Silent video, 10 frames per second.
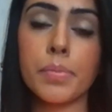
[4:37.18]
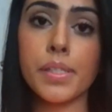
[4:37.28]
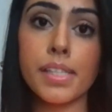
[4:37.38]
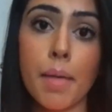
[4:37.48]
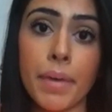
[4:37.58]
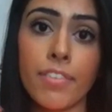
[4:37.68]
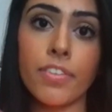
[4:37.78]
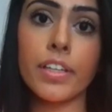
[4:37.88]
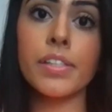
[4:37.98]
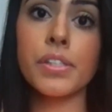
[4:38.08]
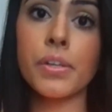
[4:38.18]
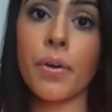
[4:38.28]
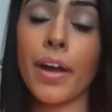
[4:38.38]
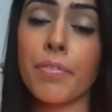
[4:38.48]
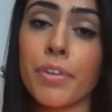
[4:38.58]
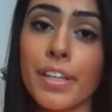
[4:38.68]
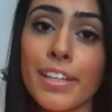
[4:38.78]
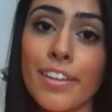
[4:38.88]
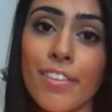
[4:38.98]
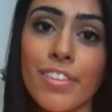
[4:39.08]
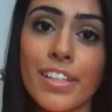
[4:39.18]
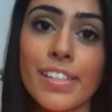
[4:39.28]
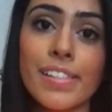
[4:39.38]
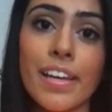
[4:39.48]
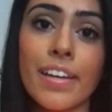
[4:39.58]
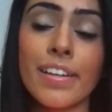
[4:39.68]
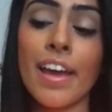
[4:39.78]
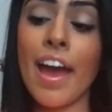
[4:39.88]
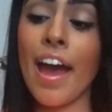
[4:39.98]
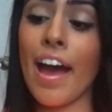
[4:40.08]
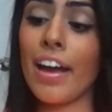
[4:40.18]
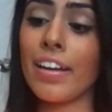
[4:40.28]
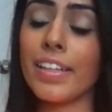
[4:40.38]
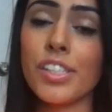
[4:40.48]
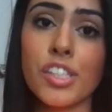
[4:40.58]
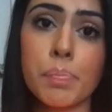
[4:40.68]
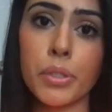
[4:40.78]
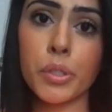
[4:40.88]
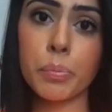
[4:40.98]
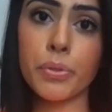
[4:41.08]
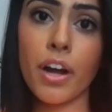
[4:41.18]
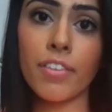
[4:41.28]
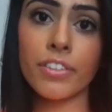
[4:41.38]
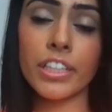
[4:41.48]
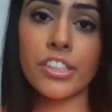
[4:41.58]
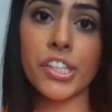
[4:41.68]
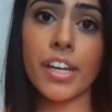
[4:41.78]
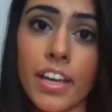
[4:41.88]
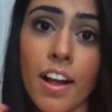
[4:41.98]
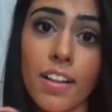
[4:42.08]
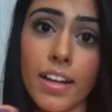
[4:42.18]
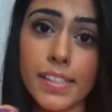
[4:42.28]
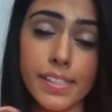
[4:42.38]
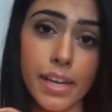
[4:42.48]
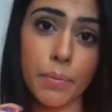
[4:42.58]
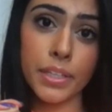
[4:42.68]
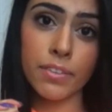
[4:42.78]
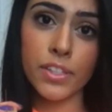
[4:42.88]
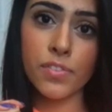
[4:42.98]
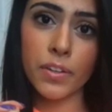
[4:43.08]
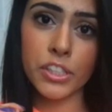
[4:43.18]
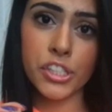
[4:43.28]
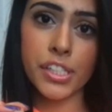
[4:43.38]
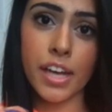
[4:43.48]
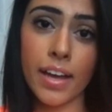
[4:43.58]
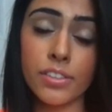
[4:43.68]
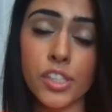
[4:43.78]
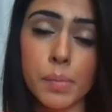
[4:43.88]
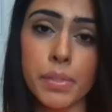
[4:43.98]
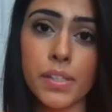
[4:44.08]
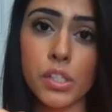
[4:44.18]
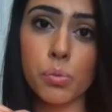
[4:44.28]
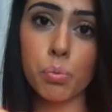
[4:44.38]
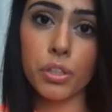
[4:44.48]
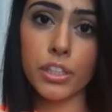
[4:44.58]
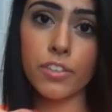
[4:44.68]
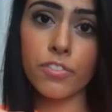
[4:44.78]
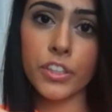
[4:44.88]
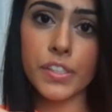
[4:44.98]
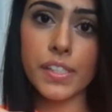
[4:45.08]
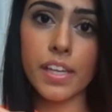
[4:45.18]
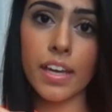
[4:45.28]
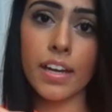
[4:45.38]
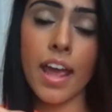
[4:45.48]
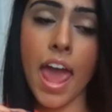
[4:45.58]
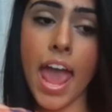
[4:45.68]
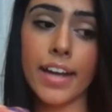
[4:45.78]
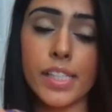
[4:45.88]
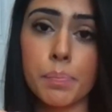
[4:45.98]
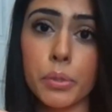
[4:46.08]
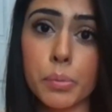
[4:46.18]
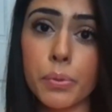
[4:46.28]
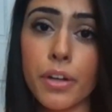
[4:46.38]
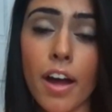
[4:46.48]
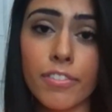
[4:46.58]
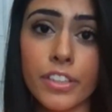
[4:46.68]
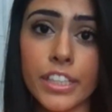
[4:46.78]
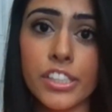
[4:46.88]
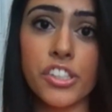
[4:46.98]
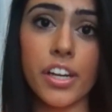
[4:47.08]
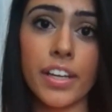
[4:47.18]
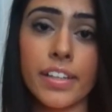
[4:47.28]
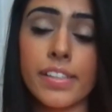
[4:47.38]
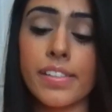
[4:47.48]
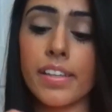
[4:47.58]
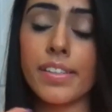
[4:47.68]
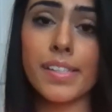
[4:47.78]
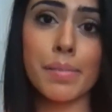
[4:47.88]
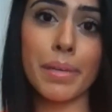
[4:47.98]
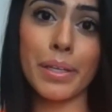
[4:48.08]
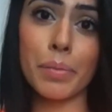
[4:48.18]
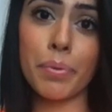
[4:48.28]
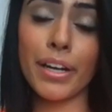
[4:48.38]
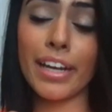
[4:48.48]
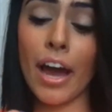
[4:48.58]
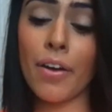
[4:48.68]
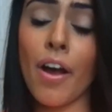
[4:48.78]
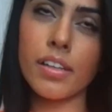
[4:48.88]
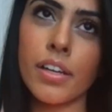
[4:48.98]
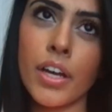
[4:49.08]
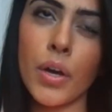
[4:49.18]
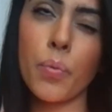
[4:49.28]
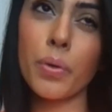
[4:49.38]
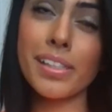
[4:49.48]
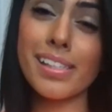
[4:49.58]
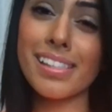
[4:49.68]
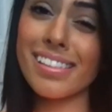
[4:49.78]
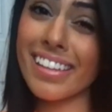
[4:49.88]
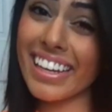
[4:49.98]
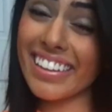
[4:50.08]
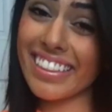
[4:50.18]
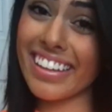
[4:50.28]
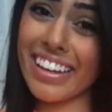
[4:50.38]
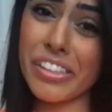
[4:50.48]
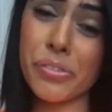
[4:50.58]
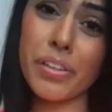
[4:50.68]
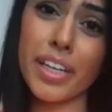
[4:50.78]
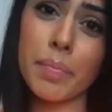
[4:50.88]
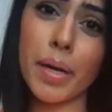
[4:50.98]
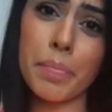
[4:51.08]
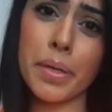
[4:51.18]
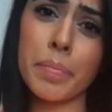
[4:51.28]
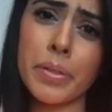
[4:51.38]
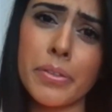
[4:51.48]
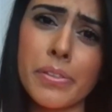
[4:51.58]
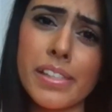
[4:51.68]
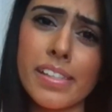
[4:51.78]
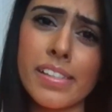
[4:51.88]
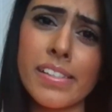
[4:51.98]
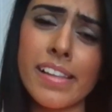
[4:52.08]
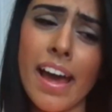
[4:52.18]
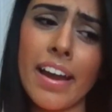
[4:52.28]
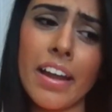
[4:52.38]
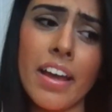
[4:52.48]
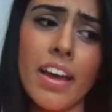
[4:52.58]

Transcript: to set my face. So I really love this, and it's just buildable coverage, and in all honesty, I would give this foundation a 9 just because it's really good for your skin, and it's buildable coverage, and it doesn't make you break out. One slight thing I don't like about Bare Minerals is that